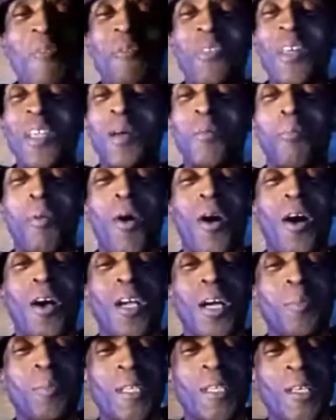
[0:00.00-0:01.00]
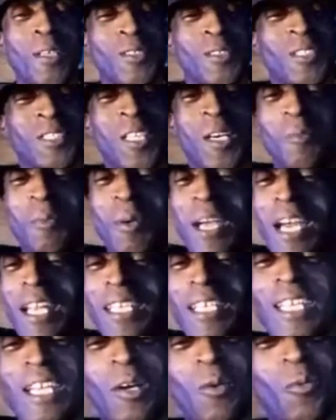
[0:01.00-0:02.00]
feel a ball coming on some
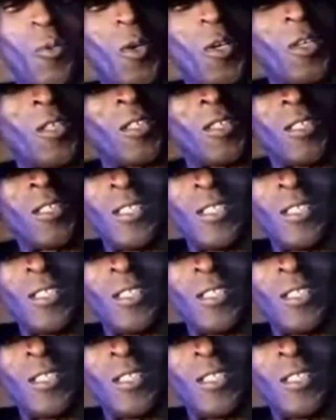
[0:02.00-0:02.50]
world.